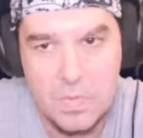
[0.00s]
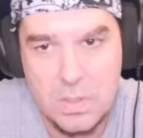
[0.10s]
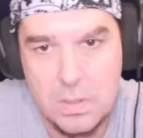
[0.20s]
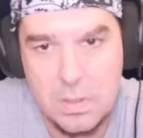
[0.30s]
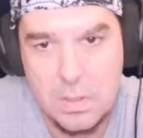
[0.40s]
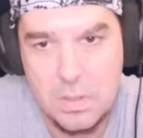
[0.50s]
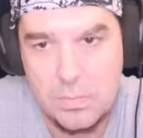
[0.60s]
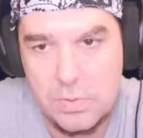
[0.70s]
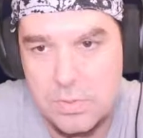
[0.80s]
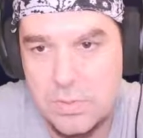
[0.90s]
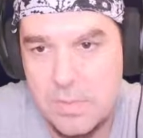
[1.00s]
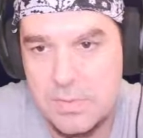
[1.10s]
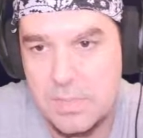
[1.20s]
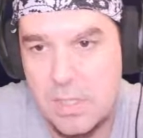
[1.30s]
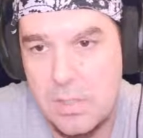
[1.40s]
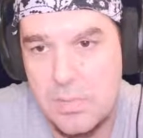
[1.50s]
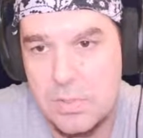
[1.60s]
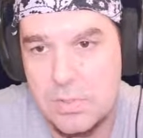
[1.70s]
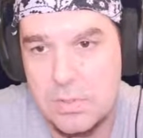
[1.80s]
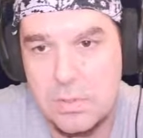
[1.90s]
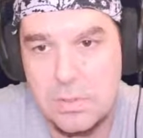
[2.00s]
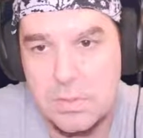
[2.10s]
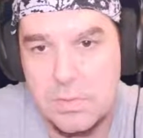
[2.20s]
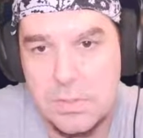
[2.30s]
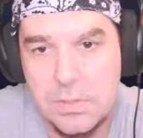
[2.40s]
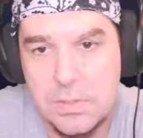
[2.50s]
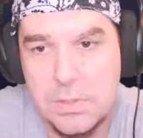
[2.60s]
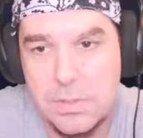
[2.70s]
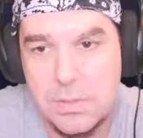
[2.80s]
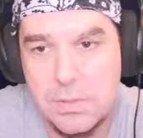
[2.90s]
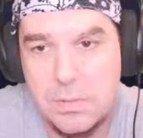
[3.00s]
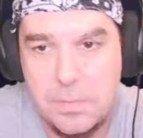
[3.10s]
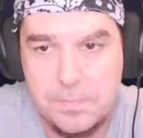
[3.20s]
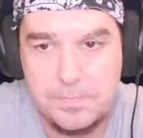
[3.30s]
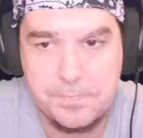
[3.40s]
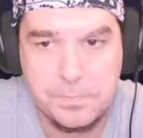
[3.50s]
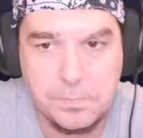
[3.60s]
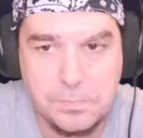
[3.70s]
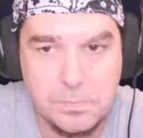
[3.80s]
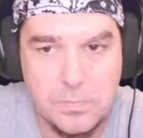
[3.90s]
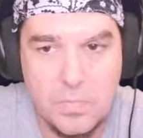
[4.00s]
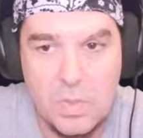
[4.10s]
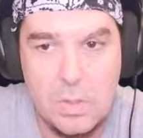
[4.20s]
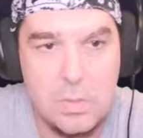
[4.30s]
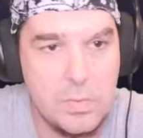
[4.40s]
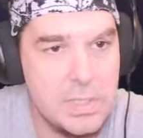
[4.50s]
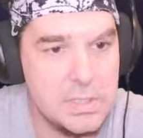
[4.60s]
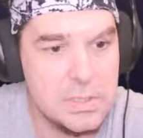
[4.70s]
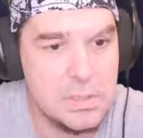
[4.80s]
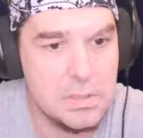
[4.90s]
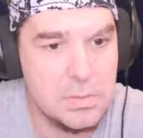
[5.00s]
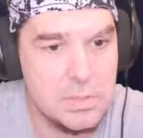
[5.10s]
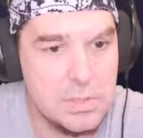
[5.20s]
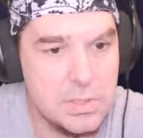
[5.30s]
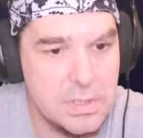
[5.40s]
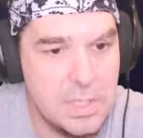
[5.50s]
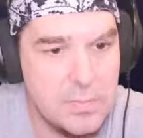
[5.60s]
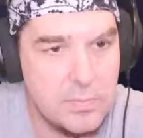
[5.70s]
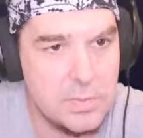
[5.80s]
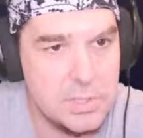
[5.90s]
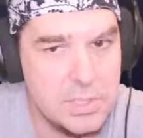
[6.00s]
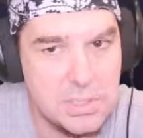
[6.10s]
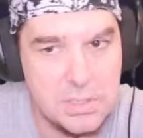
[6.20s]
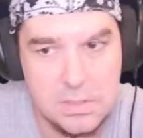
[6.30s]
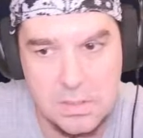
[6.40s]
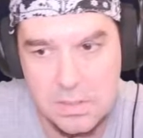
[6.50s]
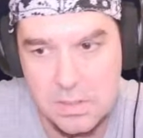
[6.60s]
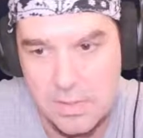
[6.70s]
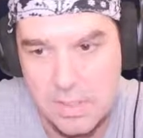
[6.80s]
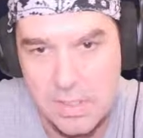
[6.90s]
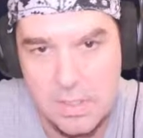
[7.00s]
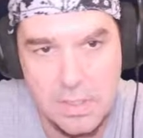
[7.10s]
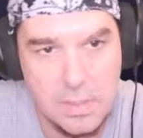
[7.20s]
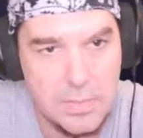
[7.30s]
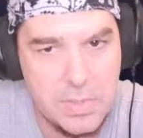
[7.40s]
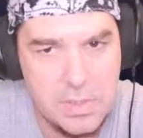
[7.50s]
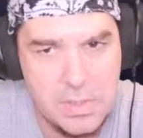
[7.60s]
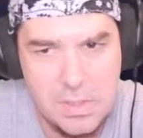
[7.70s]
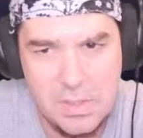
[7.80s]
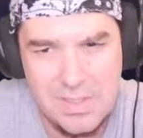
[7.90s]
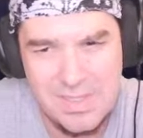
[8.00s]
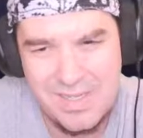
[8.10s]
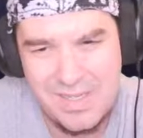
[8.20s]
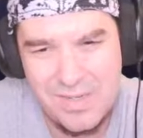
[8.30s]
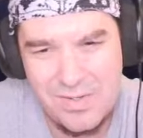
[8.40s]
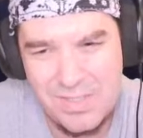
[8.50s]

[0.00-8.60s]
Let's drop some tire pressure. It's always good to do. Oh wait, we should have done that before you checked how they heated up. Gears